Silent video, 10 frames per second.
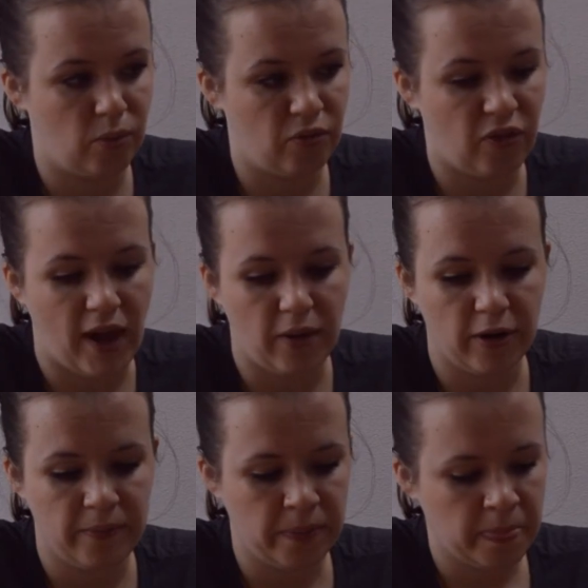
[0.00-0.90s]

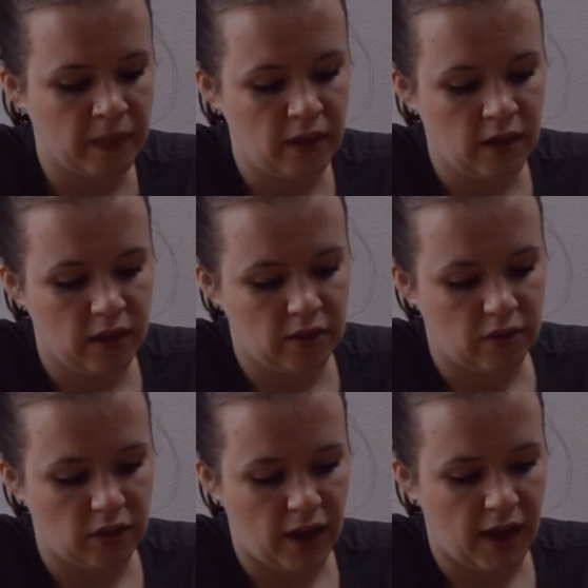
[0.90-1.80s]
flour. So
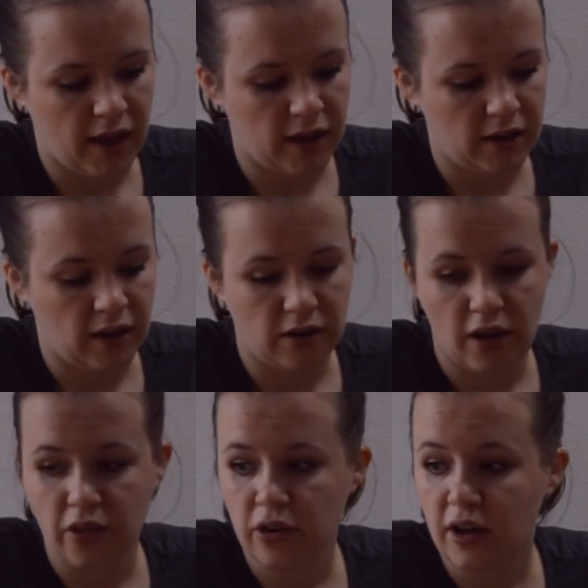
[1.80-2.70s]
you add
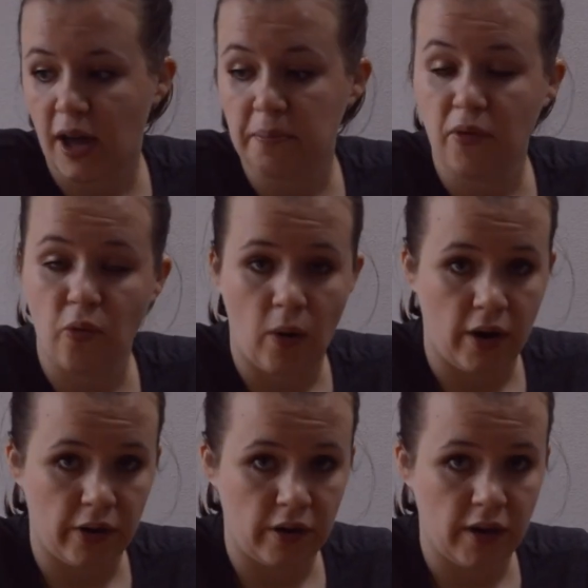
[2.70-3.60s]
another cup of
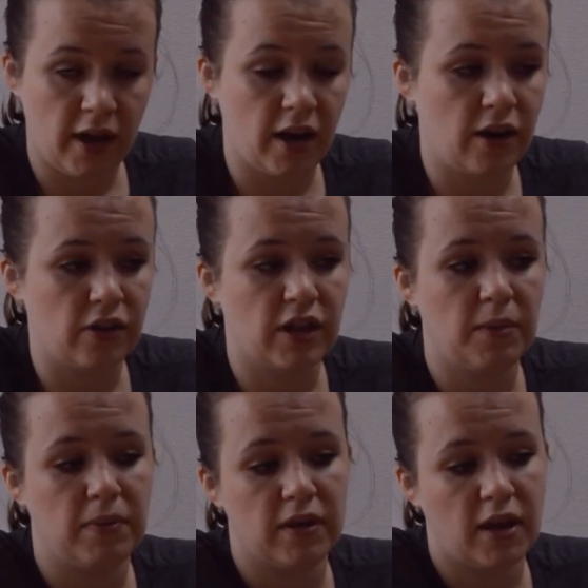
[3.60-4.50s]
water and another
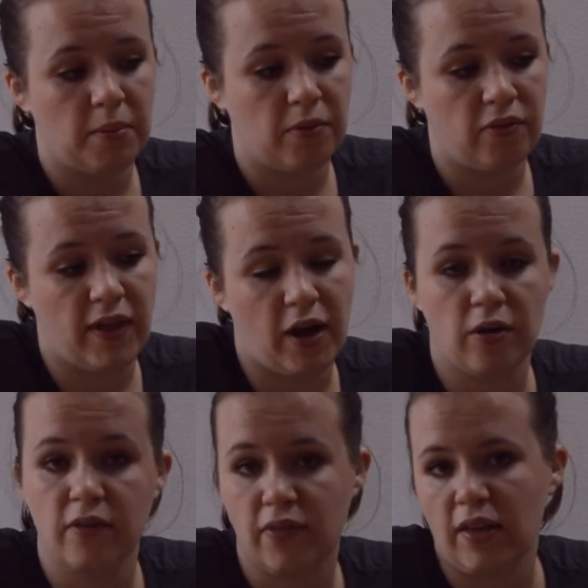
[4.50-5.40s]
heaping cup of flour,
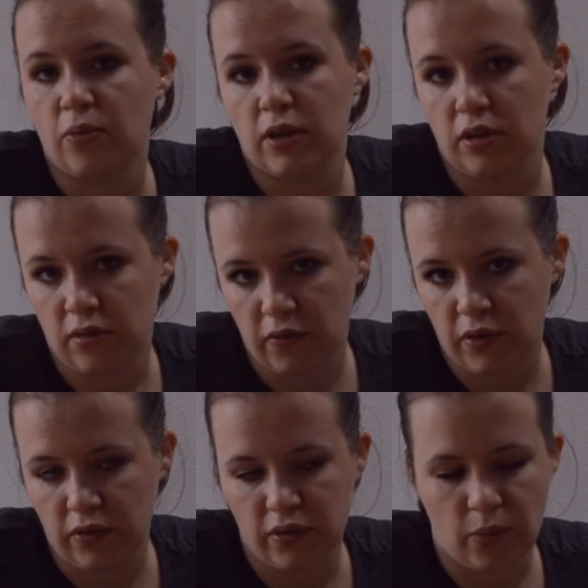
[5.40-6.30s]
if that's what you use, if
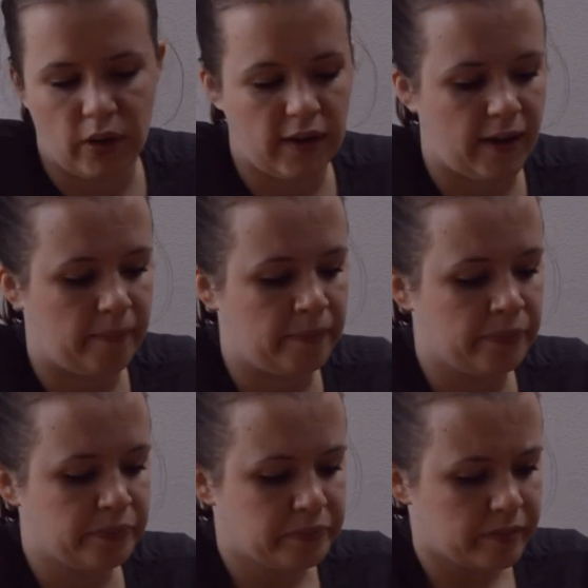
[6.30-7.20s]
you use the 1 cup.
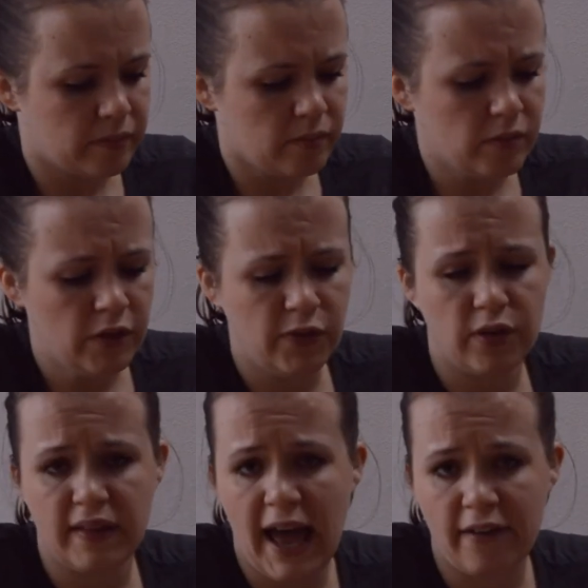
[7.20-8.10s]
If you
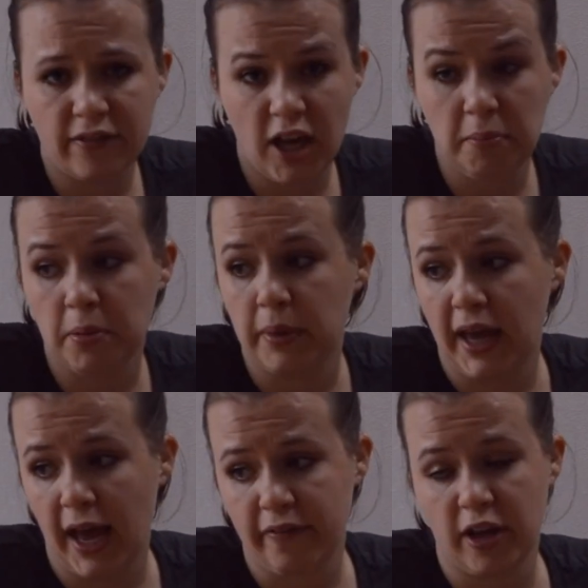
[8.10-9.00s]
use half cup, it'd be
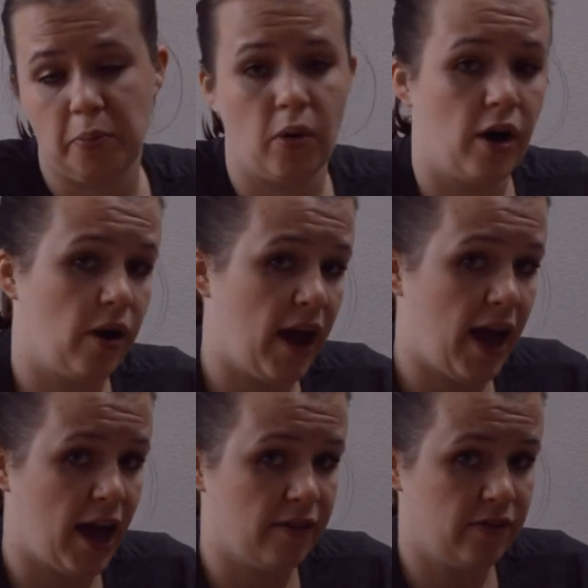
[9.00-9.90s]
half cup water,
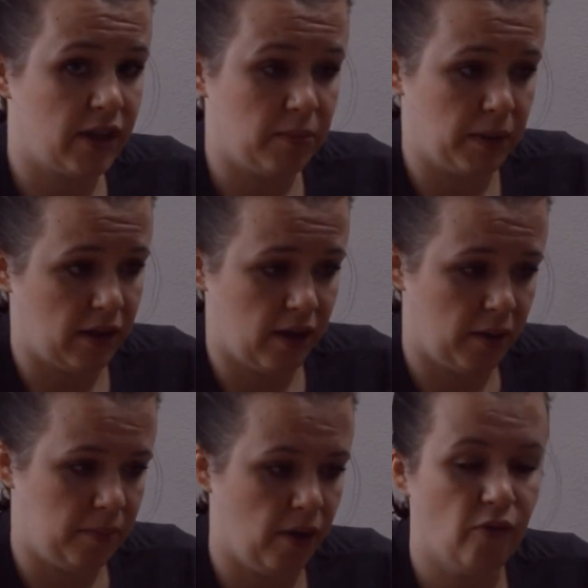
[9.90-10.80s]
half heaping
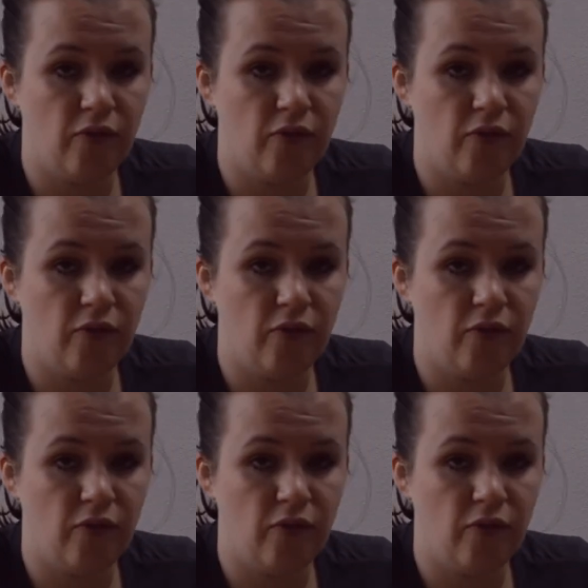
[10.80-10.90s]
cup of